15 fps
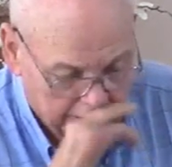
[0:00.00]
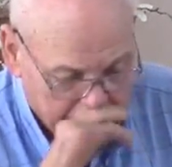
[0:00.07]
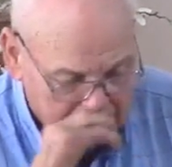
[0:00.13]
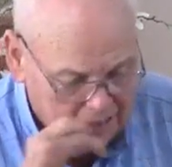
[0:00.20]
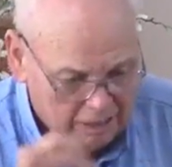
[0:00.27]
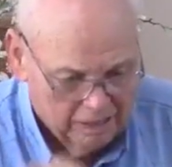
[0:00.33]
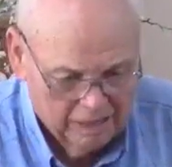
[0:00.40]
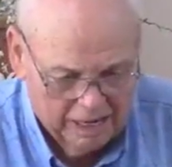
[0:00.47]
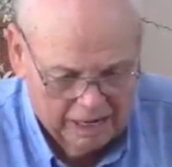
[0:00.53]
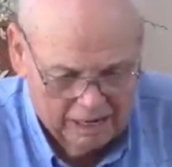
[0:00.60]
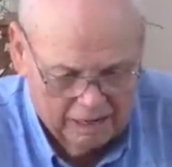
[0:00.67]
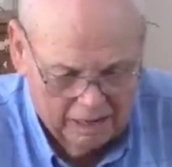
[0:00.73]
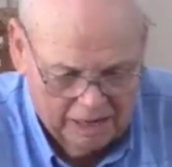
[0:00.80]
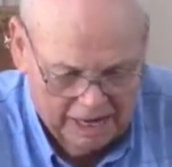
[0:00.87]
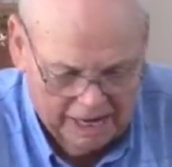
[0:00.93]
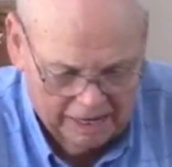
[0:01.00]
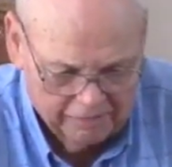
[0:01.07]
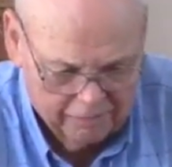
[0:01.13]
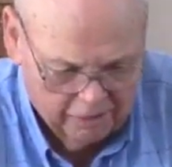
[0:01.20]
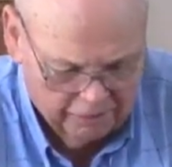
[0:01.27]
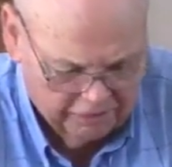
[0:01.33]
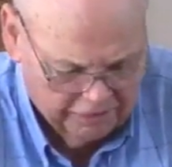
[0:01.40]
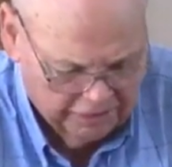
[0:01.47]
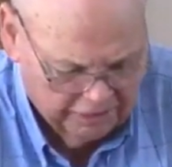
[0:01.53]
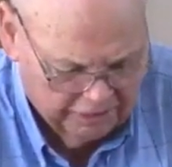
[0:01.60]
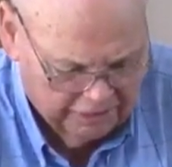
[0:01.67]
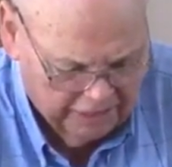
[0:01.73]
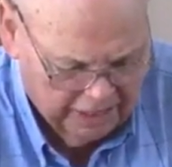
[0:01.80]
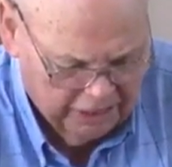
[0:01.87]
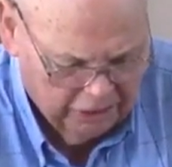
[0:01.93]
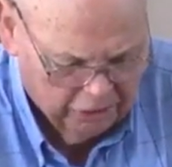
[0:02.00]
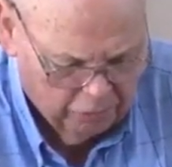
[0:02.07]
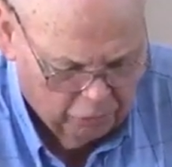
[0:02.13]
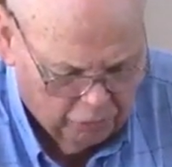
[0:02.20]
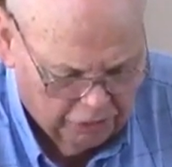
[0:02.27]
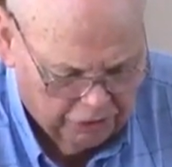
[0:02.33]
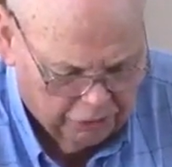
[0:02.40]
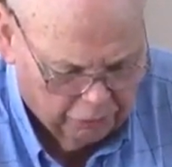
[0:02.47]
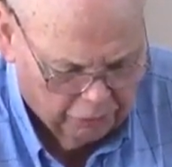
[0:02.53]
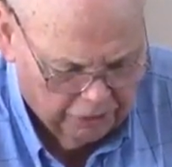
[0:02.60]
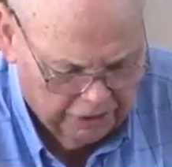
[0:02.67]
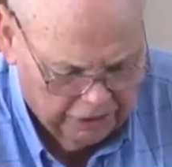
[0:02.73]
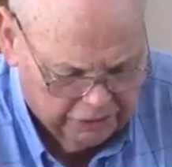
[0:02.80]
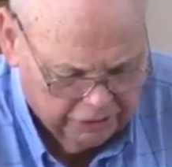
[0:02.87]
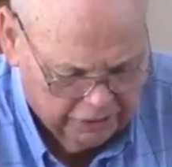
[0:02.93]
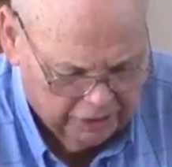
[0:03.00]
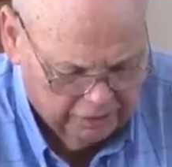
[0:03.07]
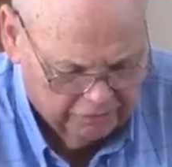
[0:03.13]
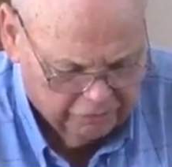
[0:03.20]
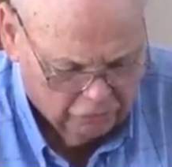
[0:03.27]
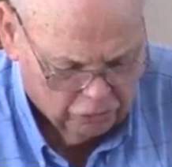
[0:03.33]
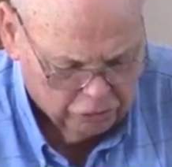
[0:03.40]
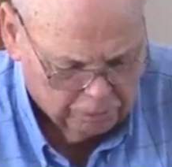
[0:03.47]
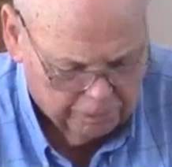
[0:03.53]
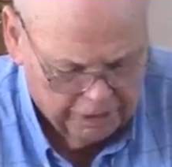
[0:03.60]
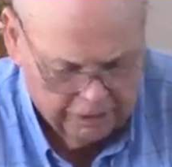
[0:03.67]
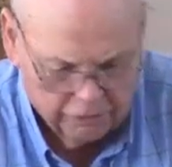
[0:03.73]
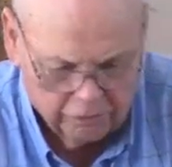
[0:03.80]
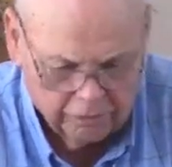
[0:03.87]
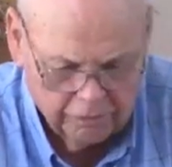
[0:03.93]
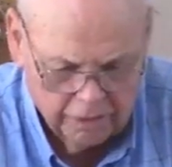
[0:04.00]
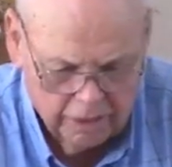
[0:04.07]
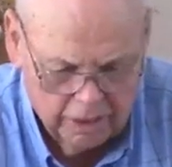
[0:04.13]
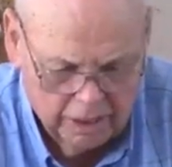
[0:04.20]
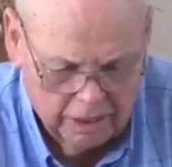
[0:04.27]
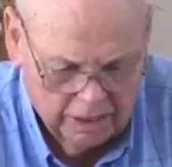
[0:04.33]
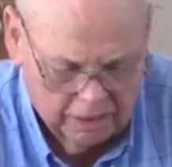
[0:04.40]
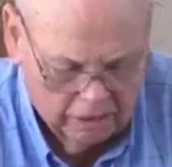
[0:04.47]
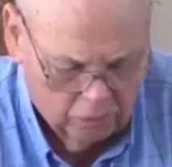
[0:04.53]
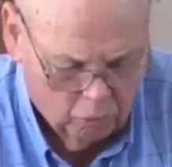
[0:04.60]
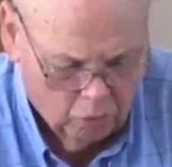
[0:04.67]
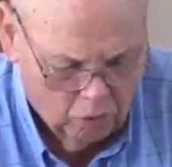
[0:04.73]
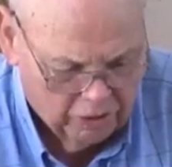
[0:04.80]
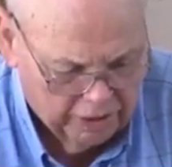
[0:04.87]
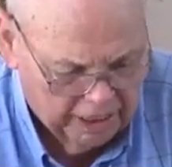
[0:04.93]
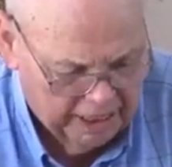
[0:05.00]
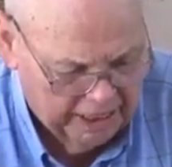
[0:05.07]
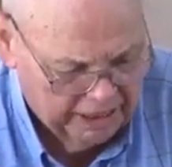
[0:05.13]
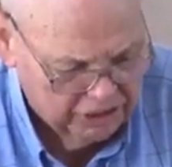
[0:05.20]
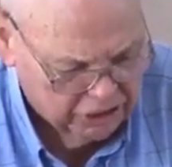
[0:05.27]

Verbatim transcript: Now I, I a thing here I wanted to read to you in 1 Peter uh, 1 8.